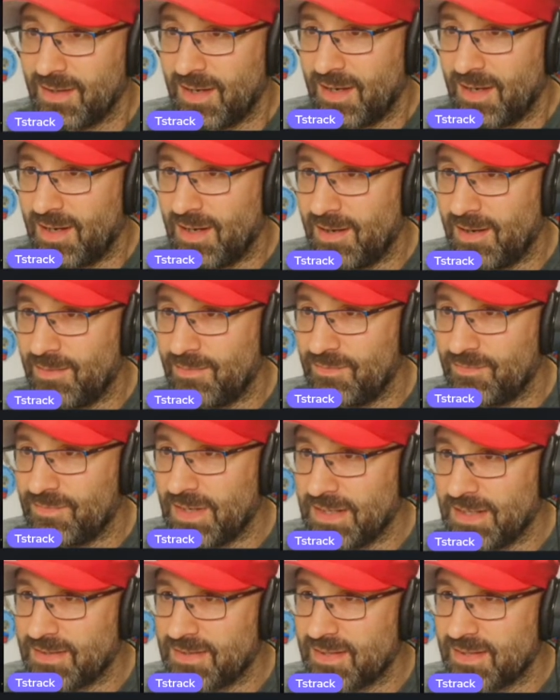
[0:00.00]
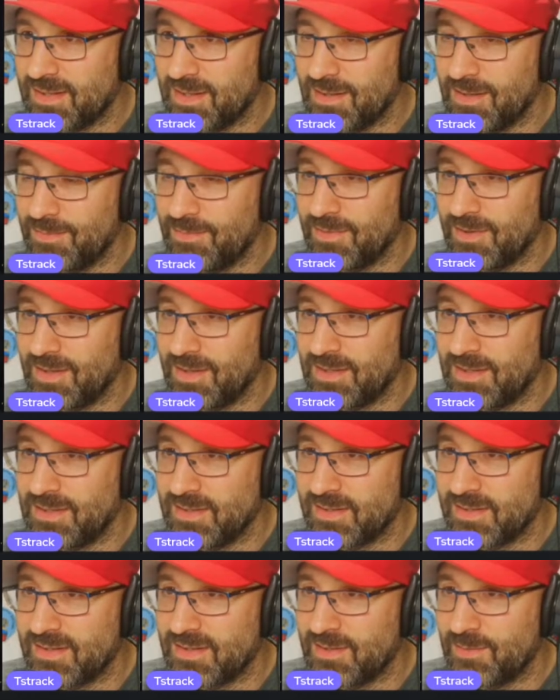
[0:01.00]
That team, I
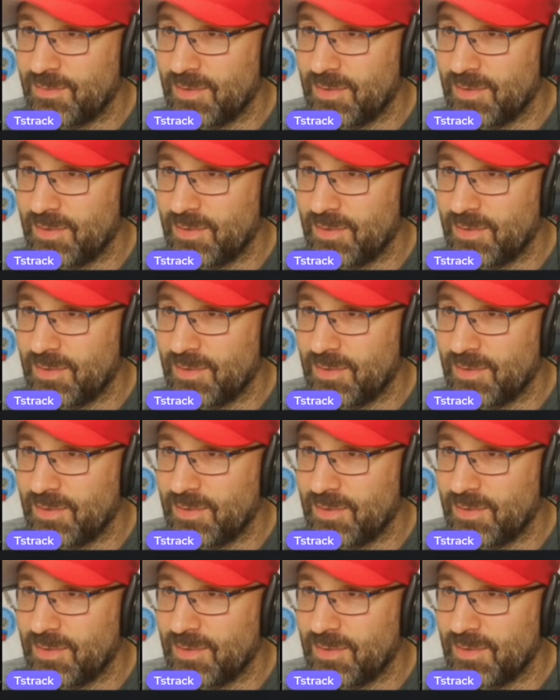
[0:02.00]
didn't see